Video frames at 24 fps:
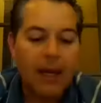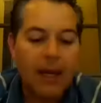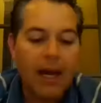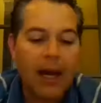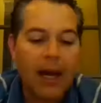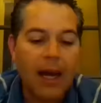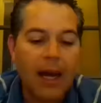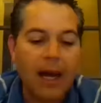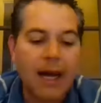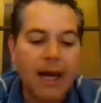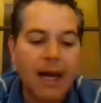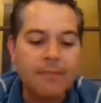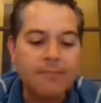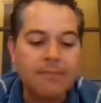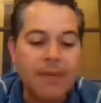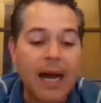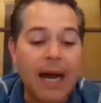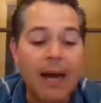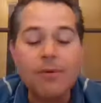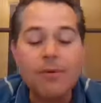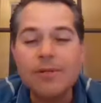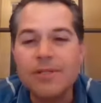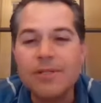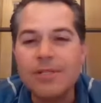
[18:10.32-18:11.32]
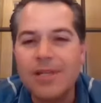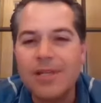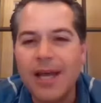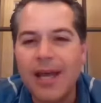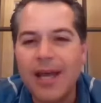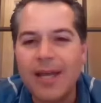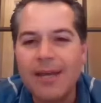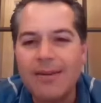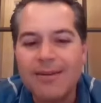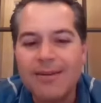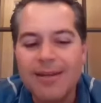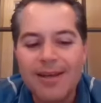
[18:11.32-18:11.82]
I would
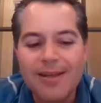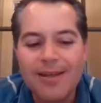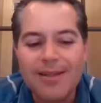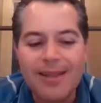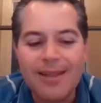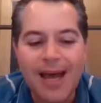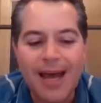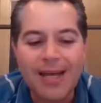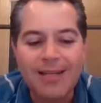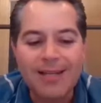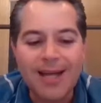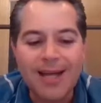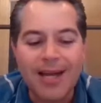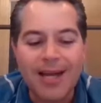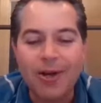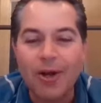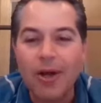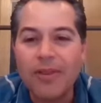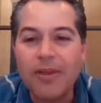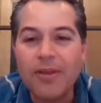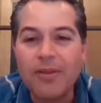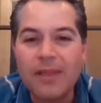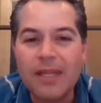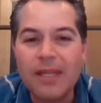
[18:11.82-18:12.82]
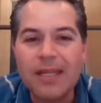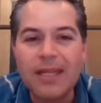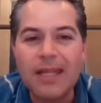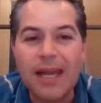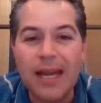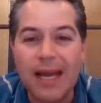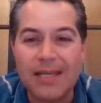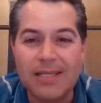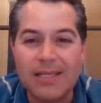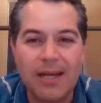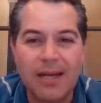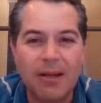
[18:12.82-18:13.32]
say that another thing that
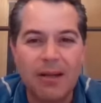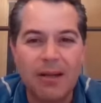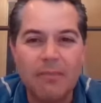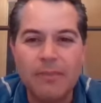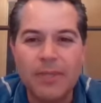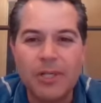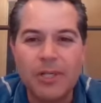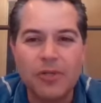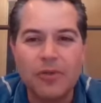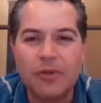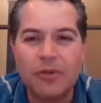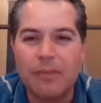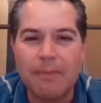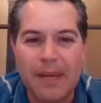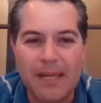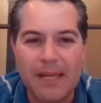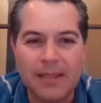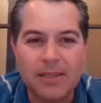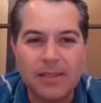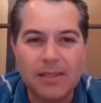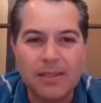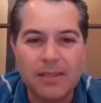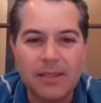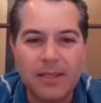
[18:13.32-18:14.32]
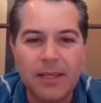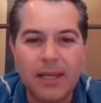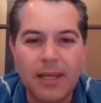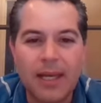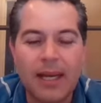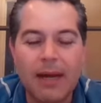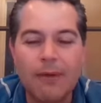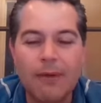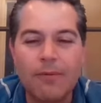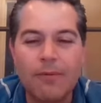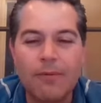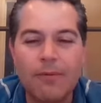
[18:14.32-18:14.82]
has helped me tremendously,
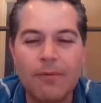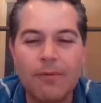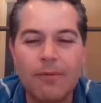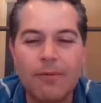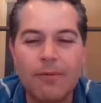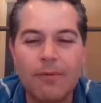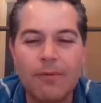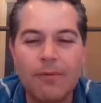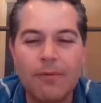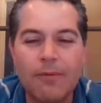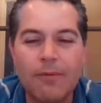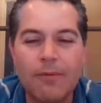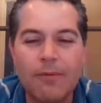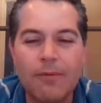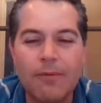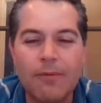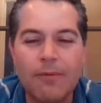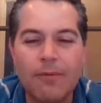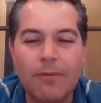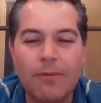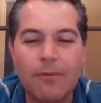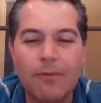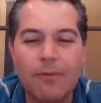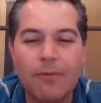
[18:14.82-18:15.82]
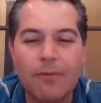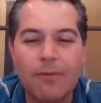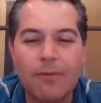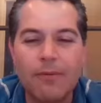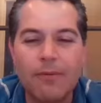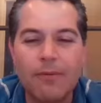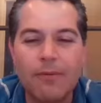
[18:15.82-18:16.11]
and I was talking to Betsy about